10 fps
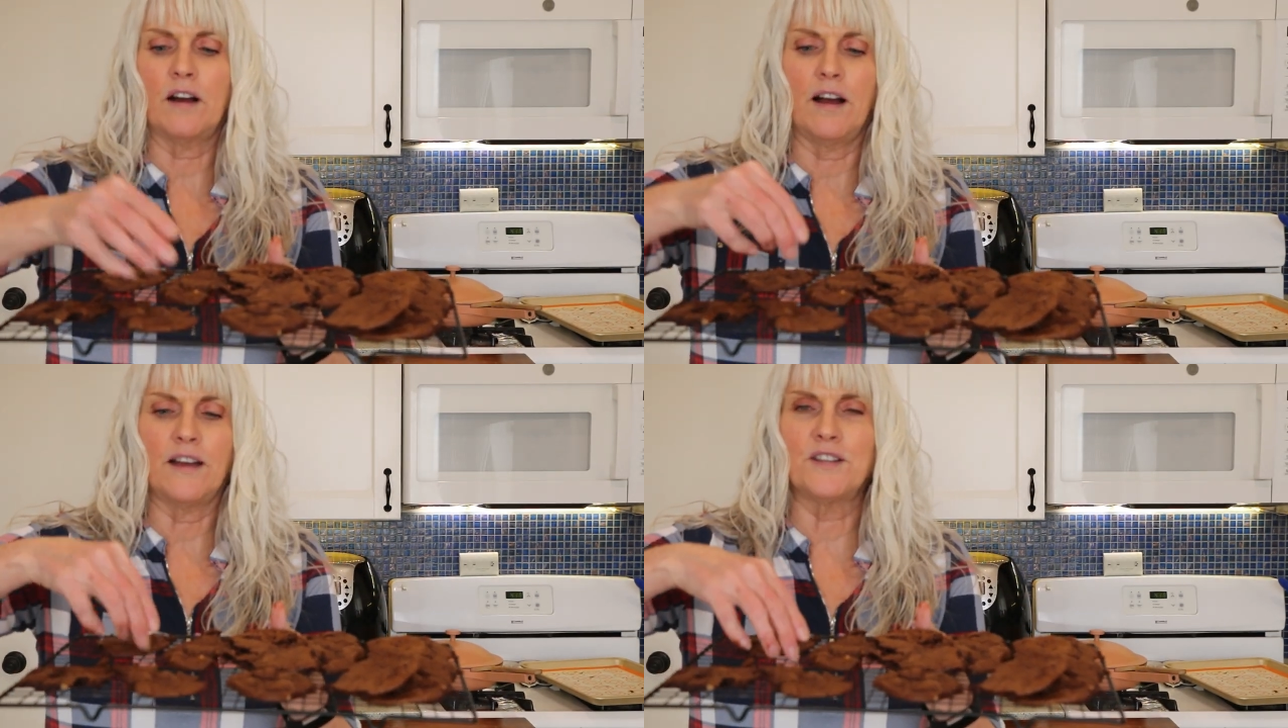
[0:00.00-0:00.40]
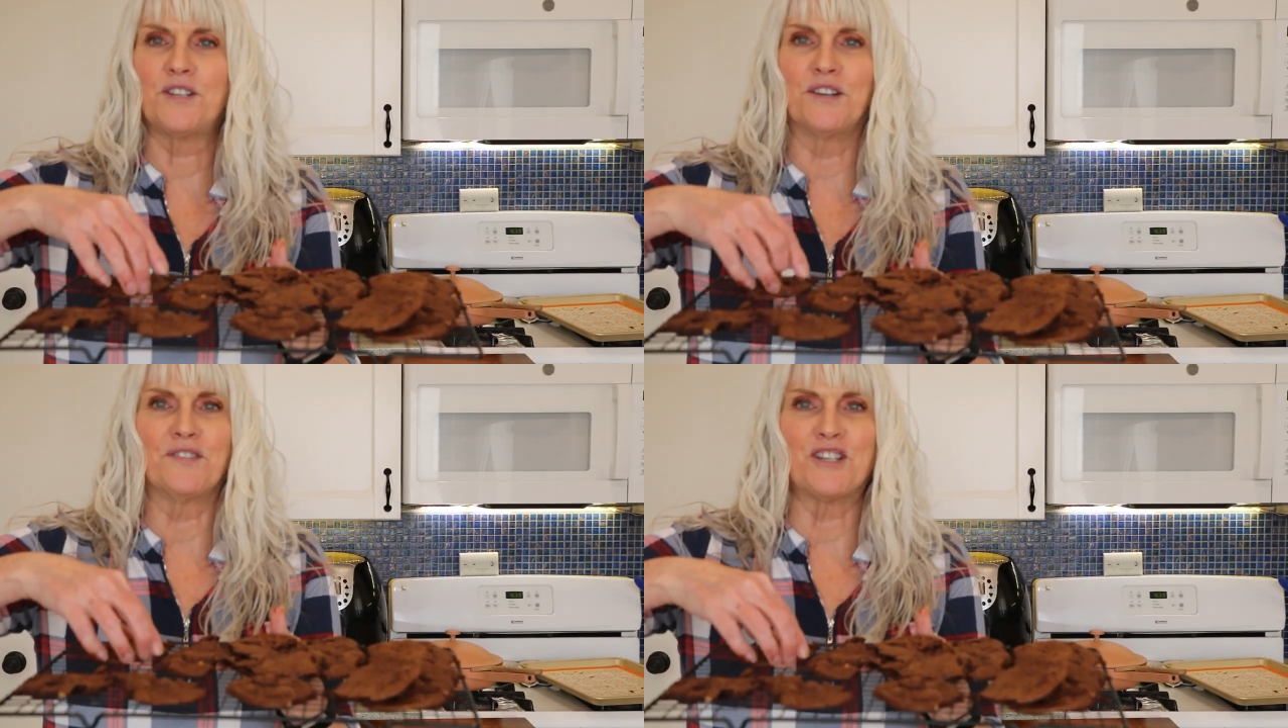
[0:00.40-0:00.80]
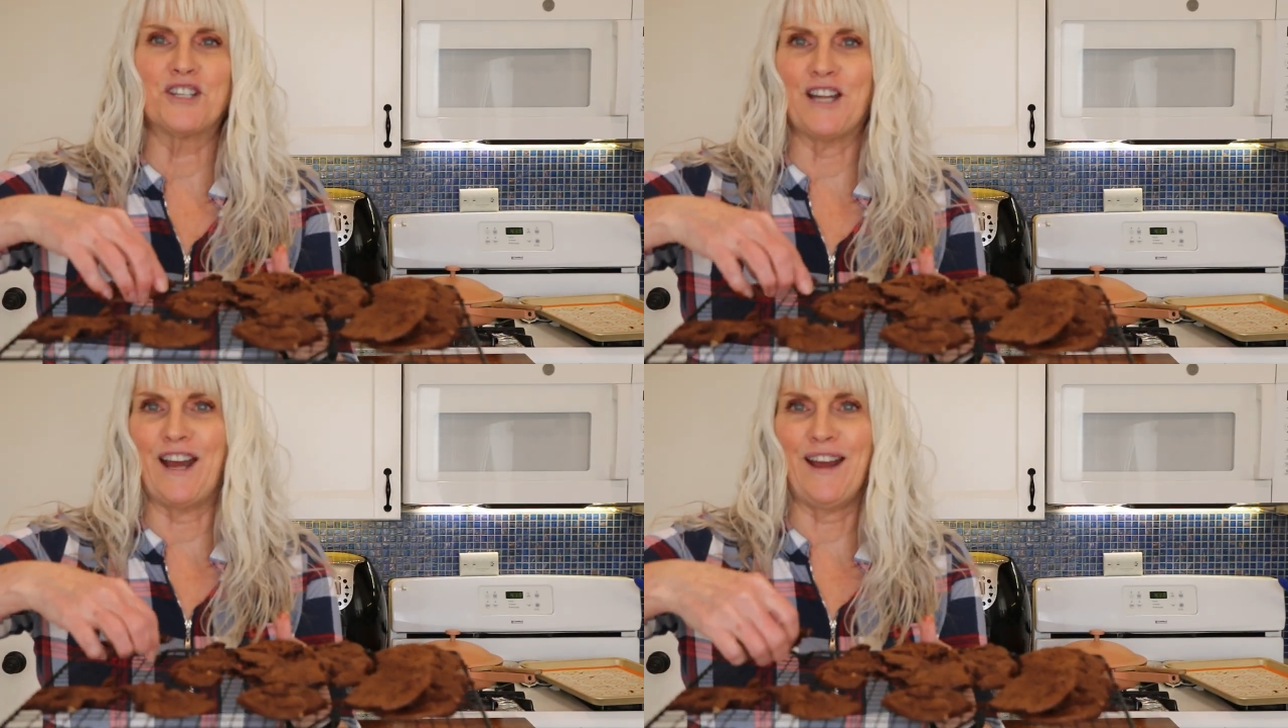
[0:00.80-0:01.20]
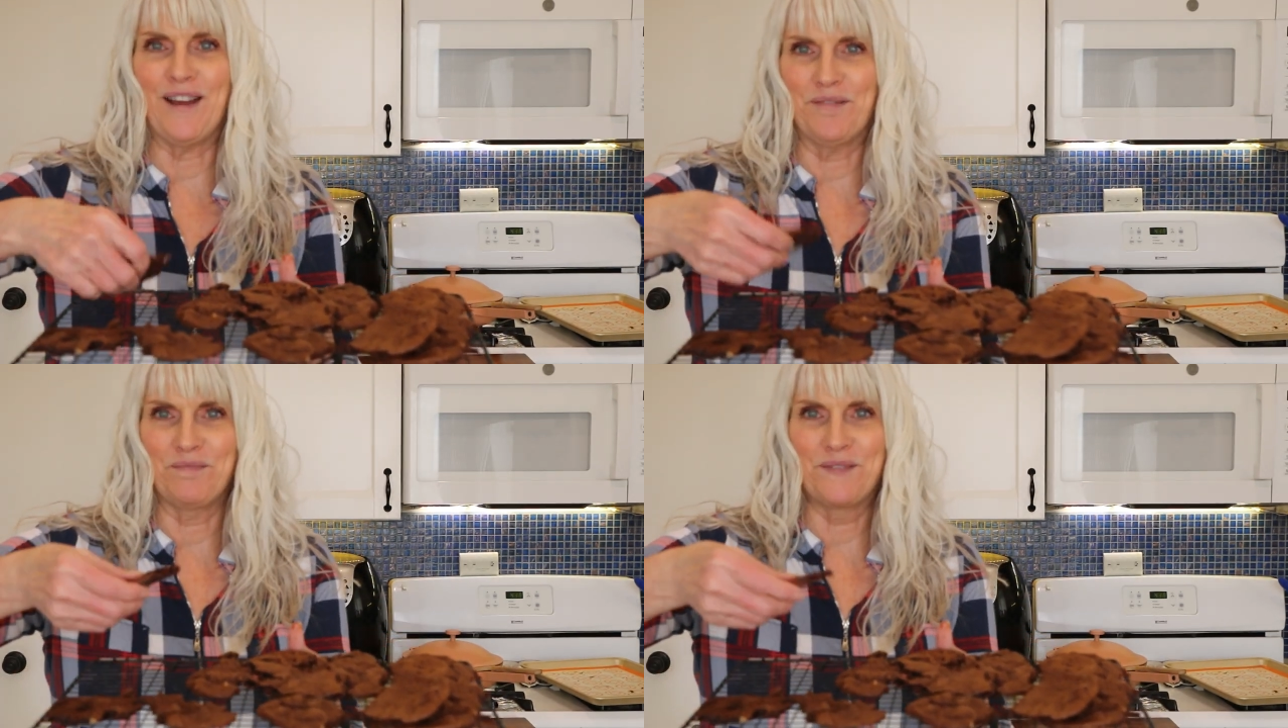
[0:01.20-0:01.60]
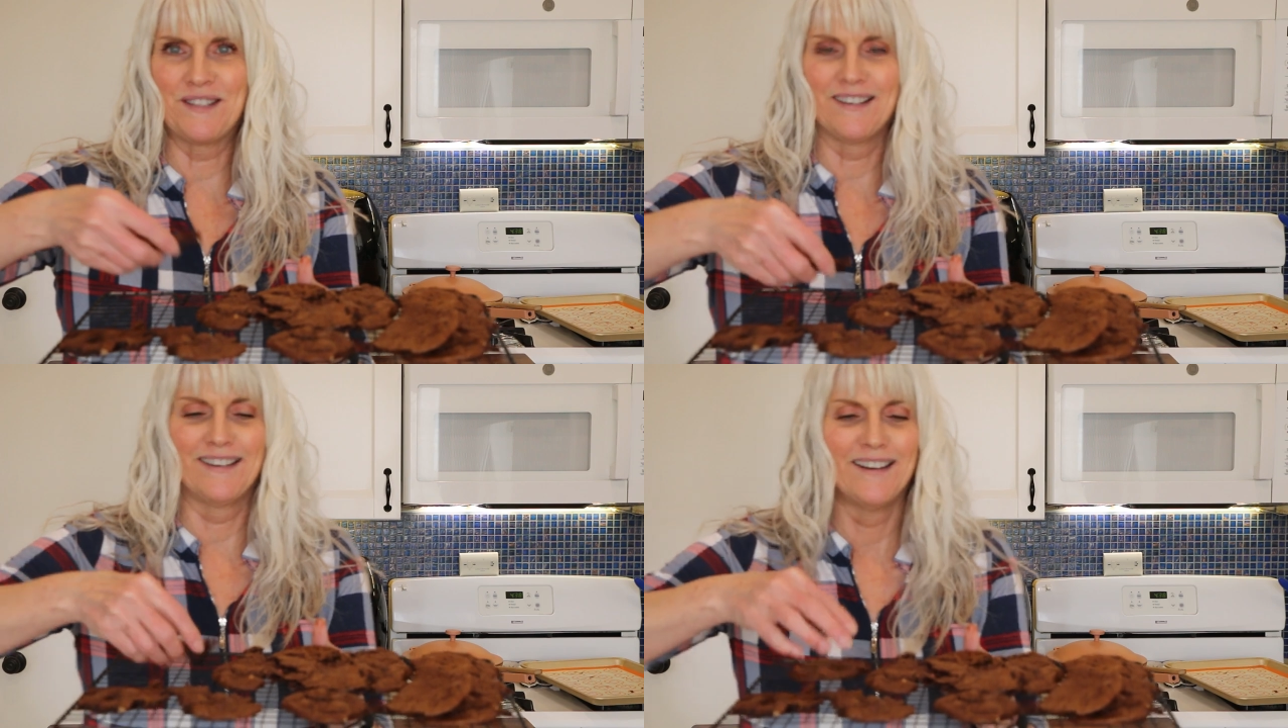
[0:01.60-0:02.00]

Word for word: kinds of shapes.